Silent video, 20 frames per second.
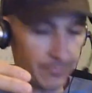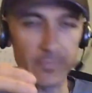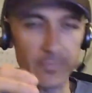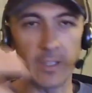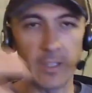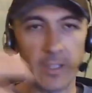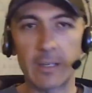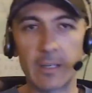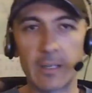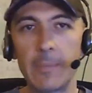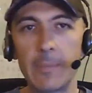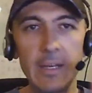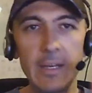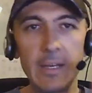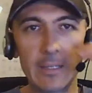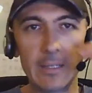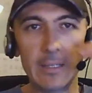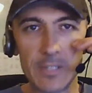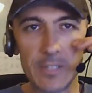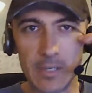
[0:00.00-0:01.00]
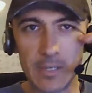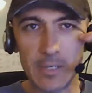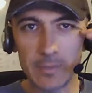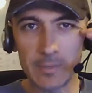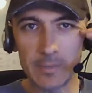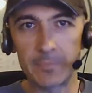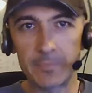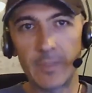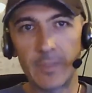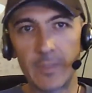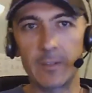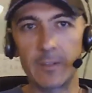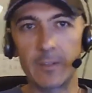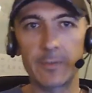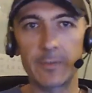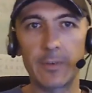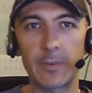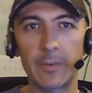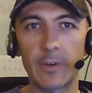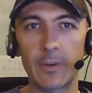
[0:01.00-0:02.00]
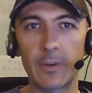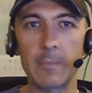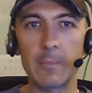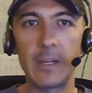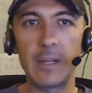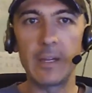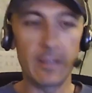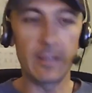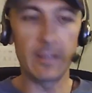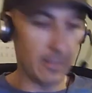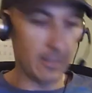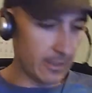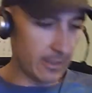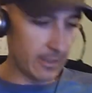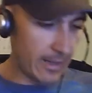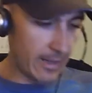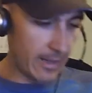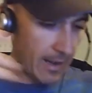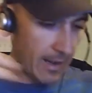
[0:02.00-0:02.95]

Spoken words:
like a meeting agenda. If you've got a meeting, you're going to